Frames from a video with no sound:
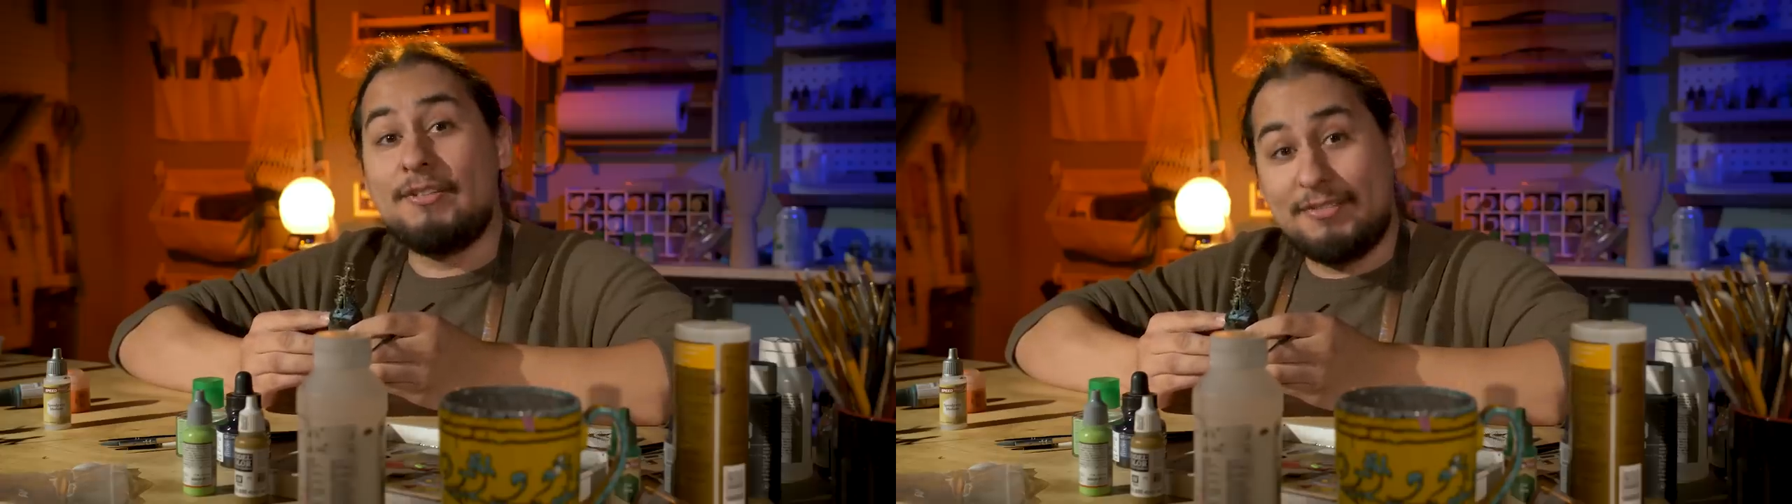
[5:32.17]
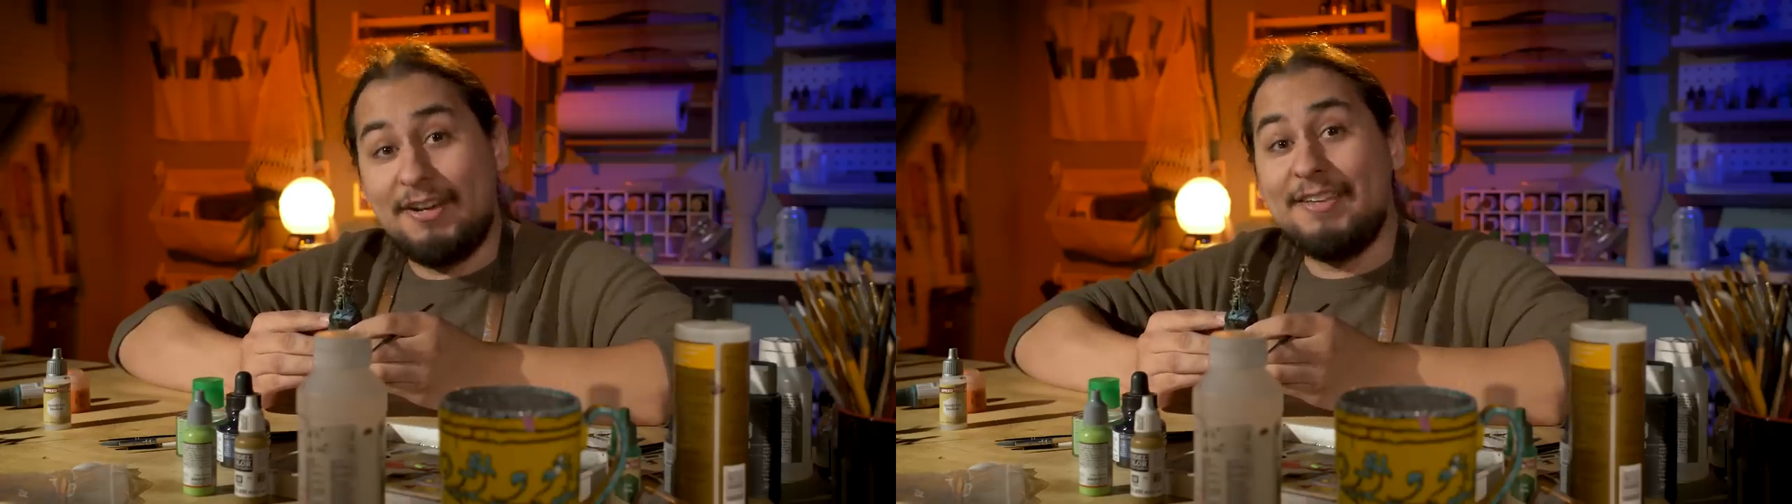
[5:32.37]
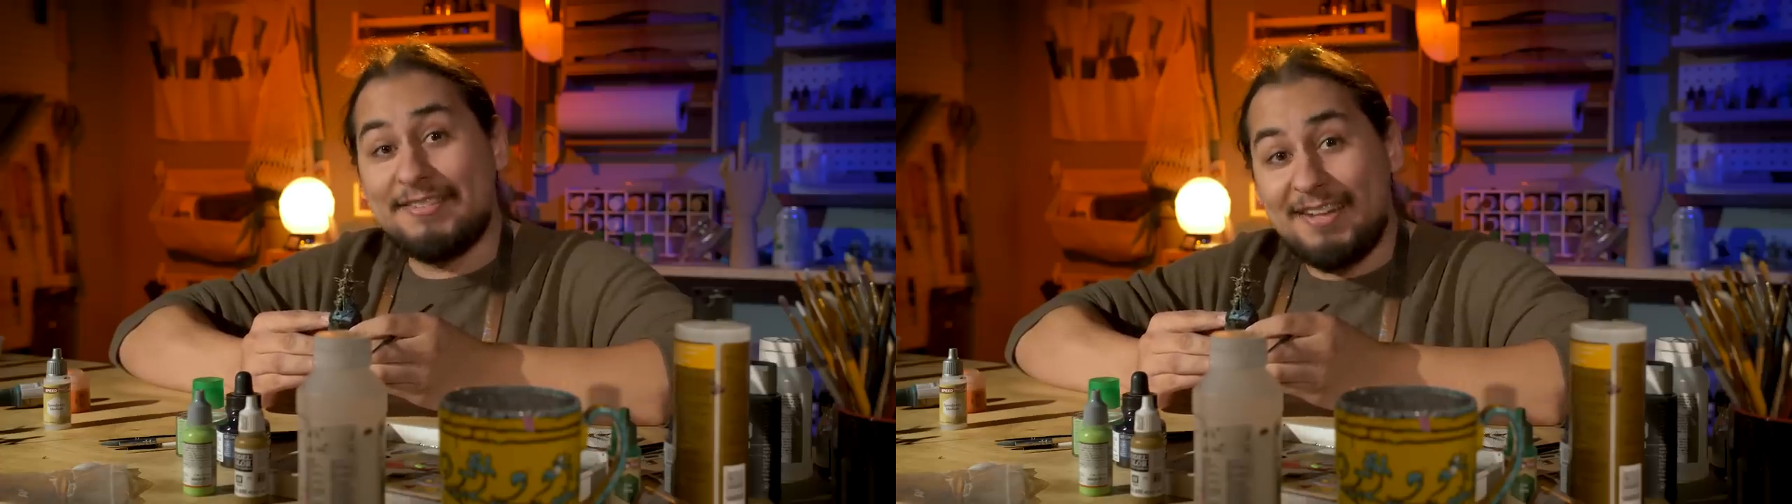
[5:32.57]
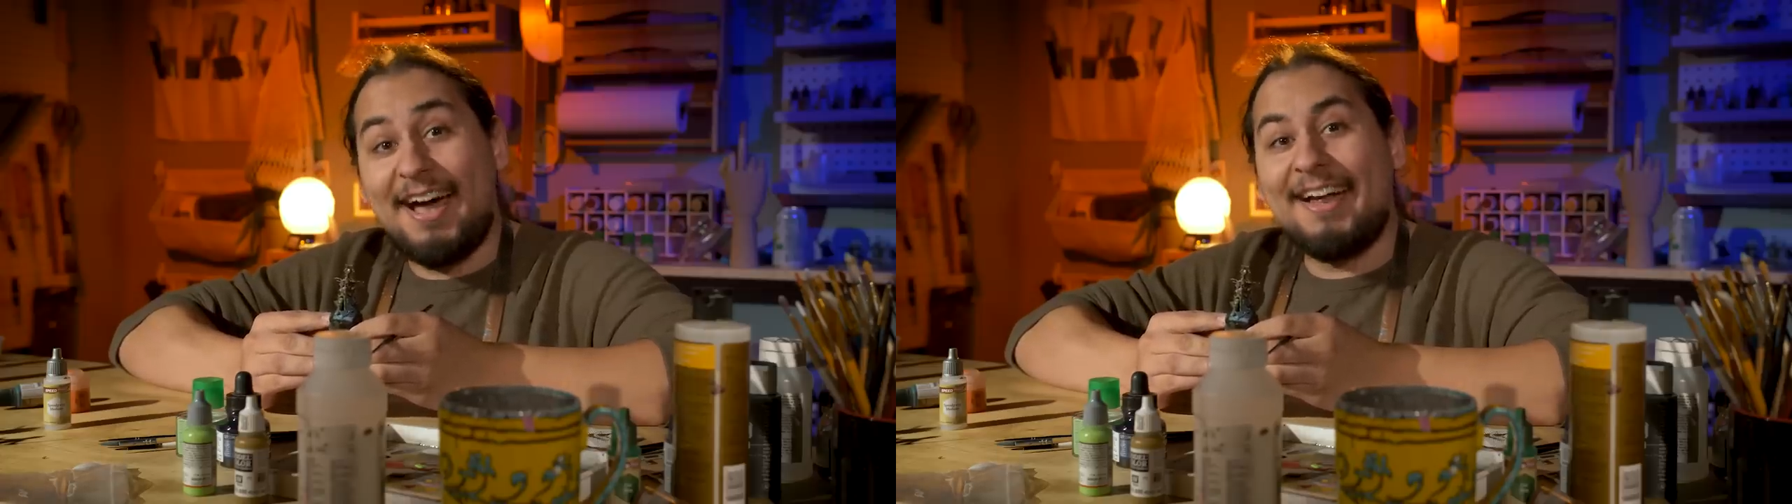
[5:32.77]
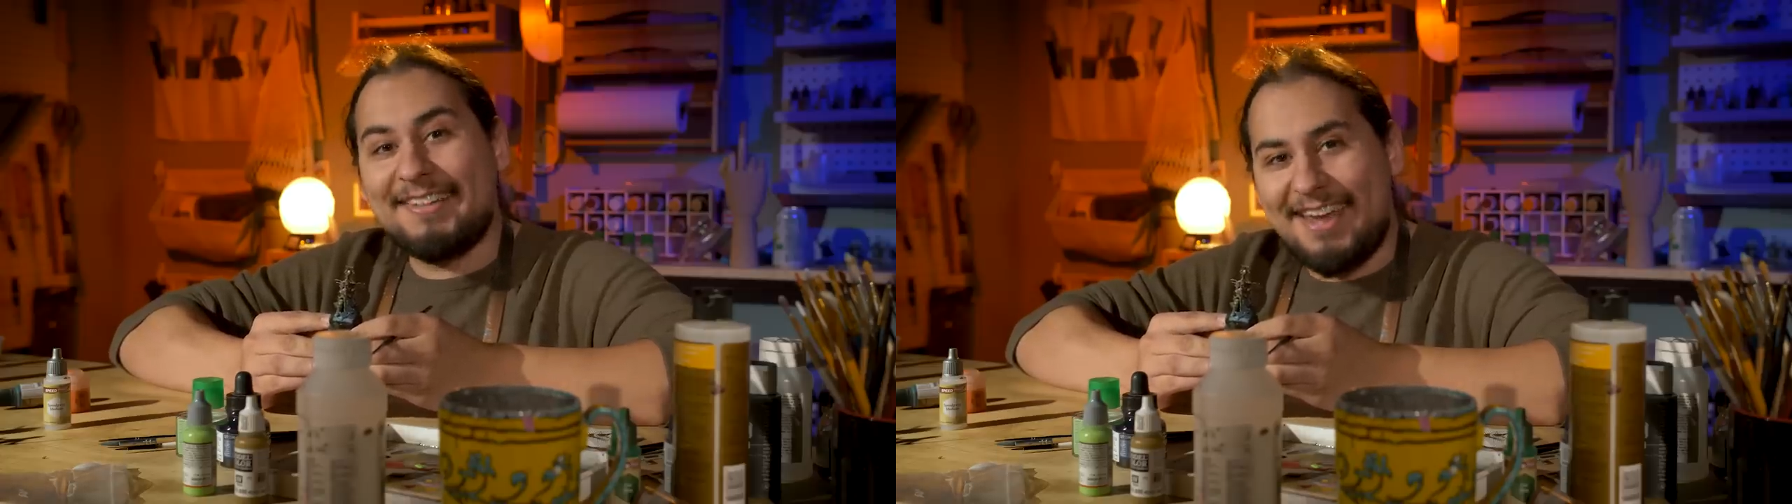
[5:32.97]
does
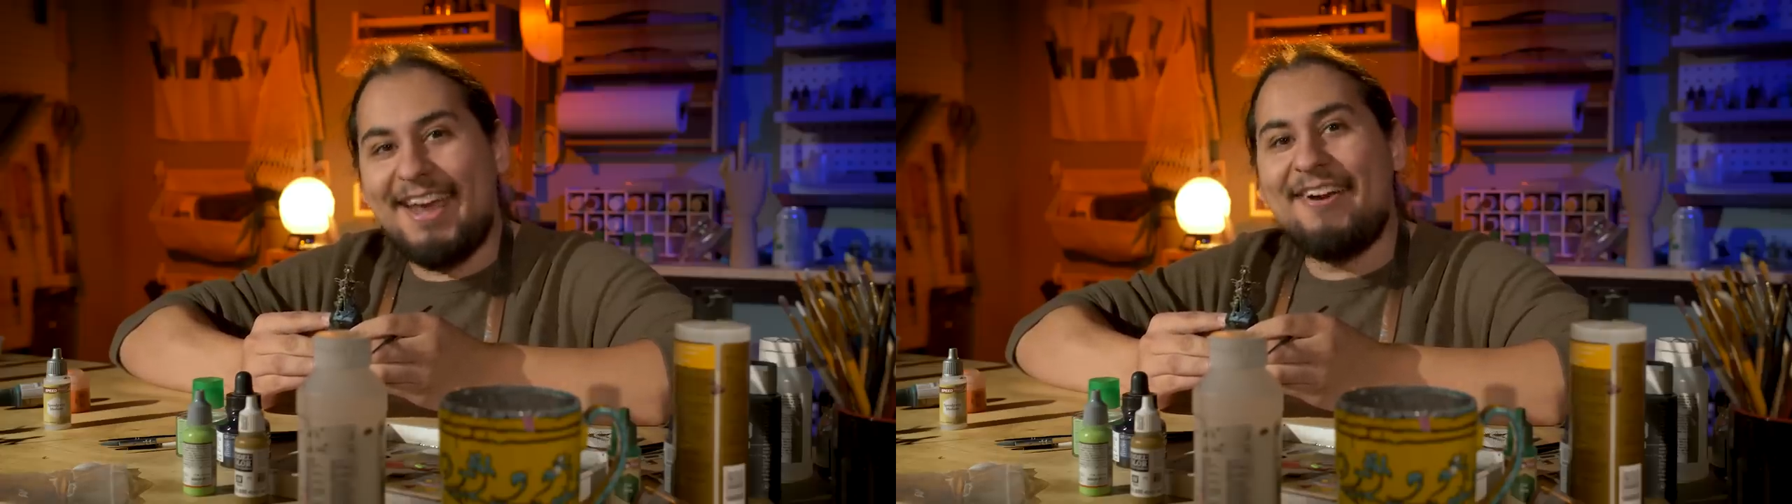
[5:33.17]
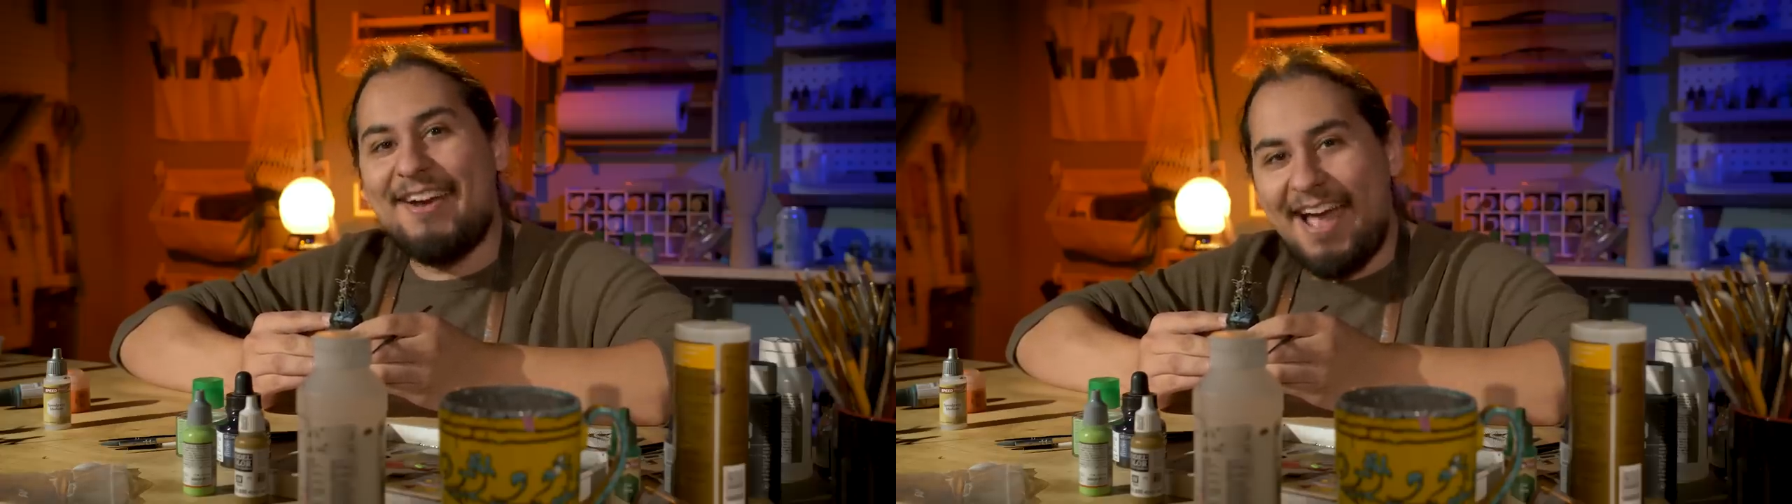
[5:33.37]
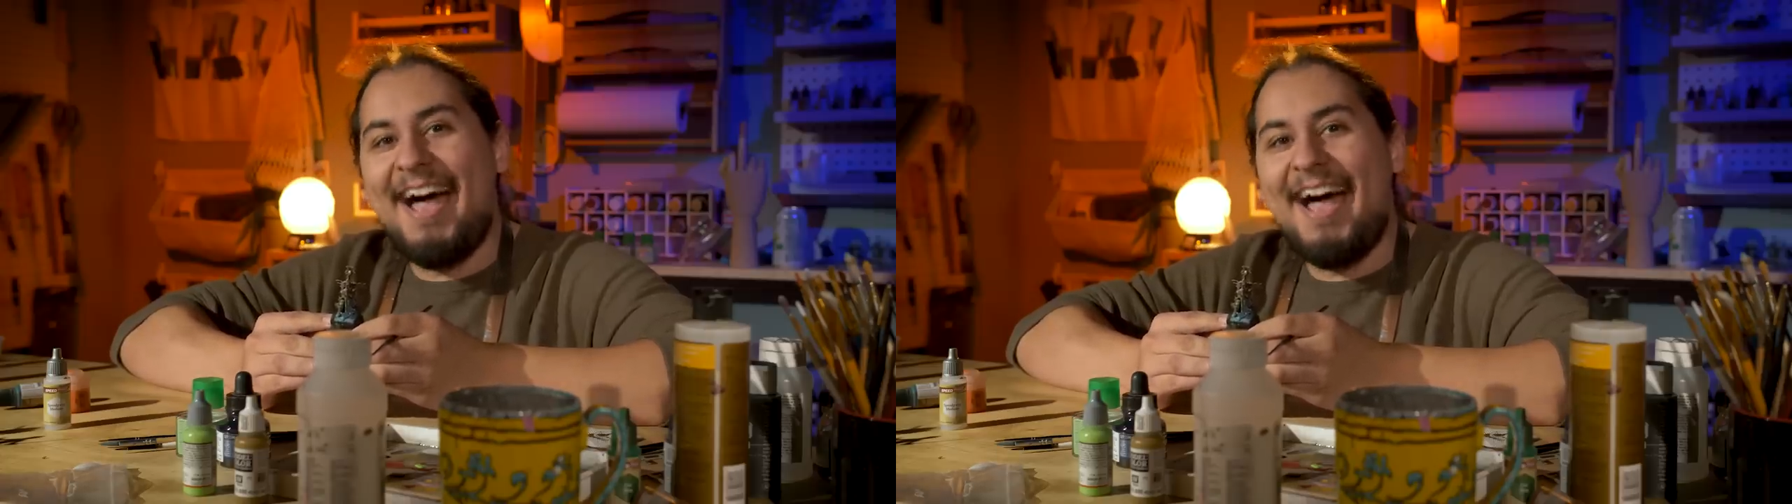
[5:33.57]
not care